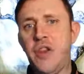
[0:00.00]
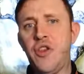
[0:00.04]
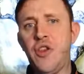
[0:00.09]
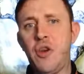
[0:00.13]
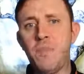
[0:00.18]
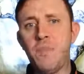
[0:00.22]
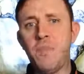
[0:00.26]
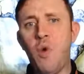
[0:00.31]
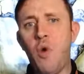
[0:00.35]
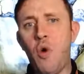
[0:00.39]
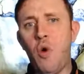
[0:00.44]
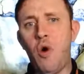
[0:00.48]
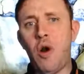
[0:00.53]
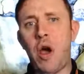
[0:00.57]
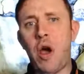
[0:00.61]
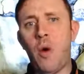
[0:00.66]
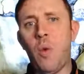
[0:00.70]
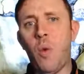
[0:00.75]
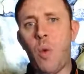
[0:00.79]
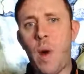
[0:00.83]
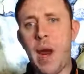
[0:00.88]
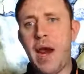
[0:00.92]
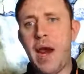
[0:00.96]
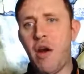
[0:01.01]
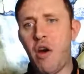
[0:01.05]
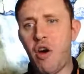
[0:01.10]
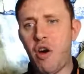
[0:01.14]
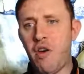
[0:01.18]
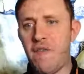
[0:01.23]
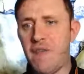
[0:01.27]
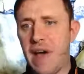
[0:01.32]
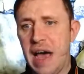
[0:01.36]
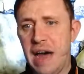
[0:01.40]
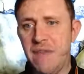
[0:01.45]
you're more aware
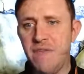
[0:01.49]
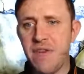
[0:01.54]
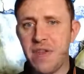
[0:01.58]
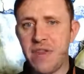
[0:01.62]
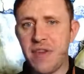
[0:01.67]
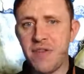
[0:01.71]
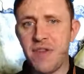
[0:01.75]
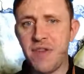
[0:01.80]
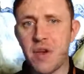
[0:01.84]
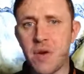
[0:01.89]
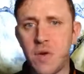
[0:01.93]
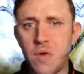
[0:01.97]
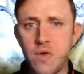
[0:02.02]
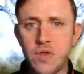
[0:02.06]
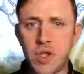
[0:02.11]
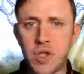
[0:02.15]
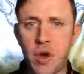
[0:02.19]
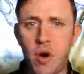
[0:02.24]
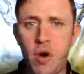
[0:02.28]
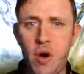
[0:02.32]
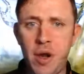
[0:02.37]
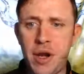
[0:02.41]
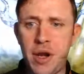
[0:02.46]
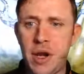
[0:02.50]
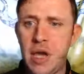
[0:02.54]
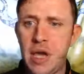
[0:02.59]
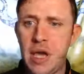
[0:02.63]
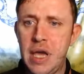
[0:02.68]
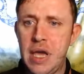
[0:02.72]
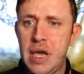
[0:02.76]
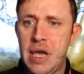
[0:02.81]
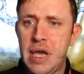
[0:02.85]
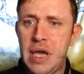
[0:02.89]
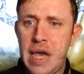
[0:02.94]
of everything that goes on.
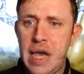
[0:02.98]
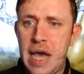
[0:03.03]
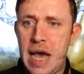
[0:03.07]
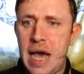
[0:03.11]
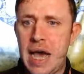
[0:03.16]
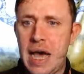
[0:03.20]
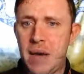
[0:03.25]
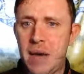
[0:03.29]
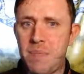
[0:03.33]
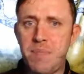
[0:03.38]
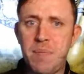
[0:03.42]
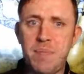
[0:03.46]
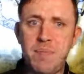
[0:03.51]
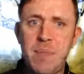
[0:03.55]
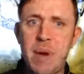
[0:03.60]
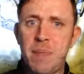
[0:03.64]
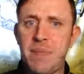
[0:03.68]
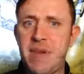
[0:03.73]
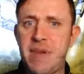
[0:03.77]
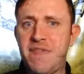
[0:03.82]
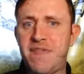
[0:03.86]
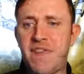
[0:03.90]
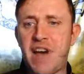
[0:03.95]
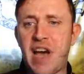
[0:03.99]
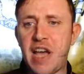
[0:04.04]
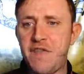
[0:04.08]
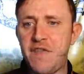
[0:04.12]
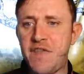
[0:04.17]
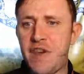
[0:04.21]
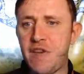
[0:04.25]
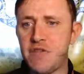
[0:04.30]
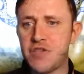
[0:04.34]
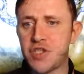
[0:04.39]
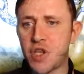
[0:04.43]
Maybe 5
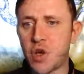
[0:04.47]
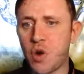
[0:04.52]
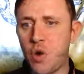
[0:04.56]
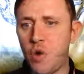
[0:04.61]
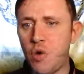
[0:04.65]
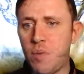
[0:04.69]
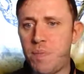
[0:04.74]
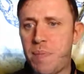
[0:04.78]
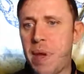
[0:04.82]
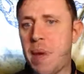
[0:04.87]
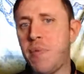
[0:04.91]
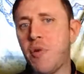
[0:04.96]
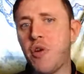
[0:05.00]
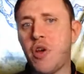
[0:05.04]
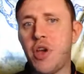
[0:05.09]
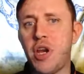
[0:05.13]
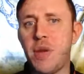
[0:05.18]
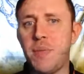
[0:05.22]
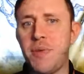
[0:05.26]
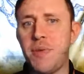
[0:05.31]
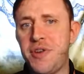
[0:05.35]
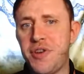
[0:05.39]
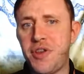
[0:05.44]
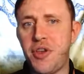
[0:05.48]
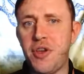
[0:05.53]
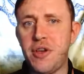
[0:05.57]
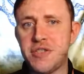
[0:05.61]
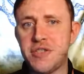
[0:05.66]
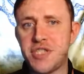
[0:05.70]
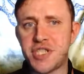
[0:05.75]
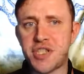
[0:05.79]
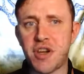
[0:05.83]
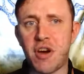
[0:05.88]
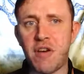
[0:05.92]
years ago, people could have been doing
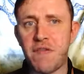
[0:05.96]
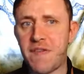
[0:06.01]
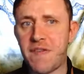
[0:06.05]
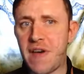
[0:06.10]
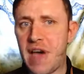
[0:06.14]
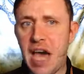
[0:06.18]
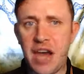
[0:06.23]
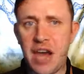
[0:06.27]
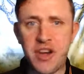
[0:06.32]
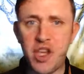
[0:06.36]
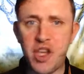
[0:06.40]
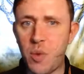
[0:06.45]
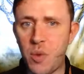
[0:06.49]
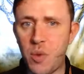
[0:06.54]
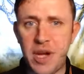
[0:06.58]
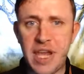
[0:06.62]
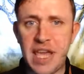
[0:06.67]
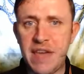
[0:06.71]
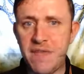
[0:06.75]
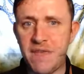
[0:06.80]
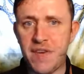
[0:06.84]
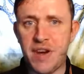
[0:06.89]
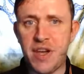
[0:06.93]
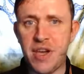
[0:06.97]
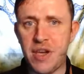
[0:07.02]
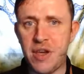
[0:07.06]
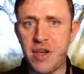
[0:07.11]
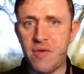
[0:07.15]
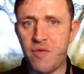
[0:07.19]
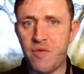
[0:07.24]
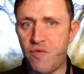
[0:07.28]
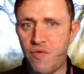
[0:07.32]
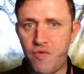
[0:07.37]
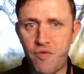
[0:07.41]
stuff and you wouldn't even
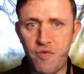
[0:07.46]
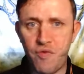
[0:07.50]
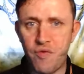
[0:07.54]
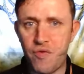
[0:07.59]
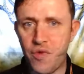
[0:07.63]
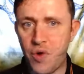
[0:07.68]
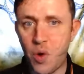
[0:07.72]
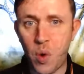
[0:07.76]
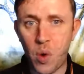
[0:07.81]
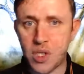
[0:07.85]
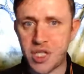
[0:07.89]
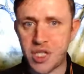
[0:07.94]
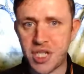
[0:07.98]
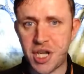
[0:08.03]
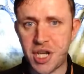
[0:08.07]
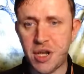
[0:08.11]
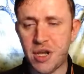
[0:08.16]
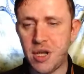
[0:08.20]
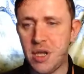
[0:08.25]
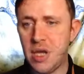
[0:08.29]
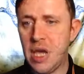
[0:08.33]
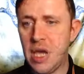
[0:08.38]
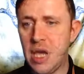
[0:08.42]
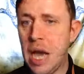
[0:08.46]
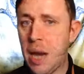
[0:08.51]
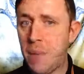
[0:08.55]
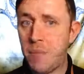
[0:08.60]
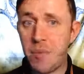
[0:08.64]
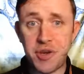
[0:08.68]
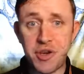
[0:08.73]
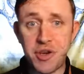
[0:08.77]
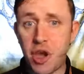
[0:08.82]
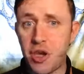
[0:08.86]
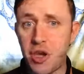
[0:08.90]
have noticed it,
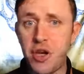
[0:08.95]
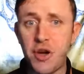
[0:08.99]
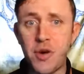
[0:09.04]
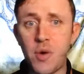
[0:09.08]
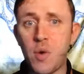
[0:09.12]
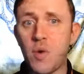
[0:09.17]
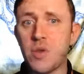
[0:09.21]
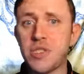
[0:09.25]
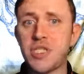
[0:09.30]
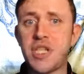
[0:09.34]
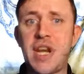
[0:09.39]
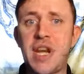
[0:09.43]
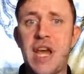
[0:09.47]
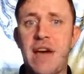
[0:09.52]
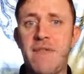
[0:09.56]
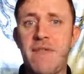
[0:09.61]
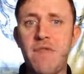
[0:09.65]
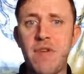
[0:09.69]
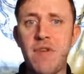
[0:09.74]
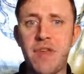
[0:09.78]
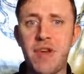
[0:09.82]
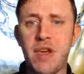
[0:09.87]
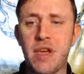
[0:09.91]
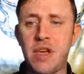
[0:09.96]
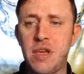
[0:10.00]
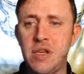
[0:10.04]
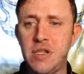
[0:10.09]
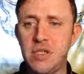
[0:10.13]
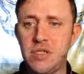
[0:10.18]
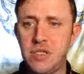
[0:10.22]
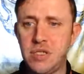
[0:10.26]
but now you're noticing everything.